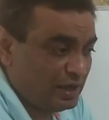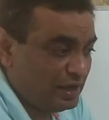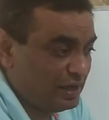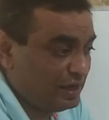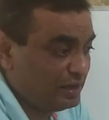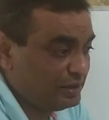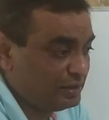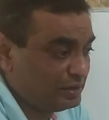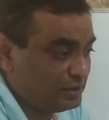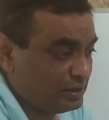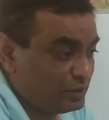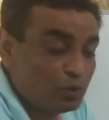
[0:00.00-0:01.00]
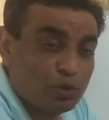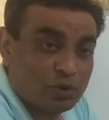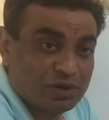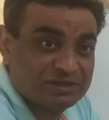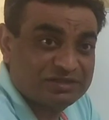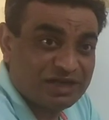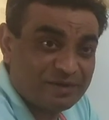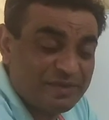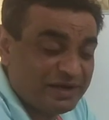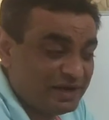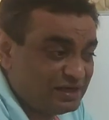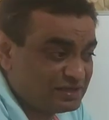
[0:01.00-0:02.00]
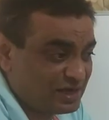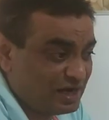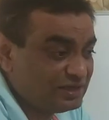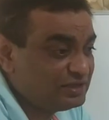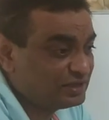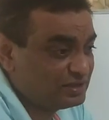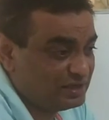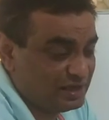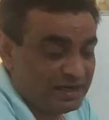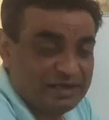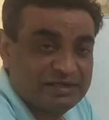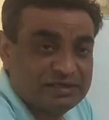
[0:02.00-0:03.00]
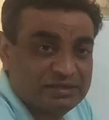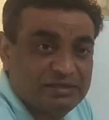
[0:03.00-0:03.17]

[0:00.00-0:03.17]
and root locus terminates either at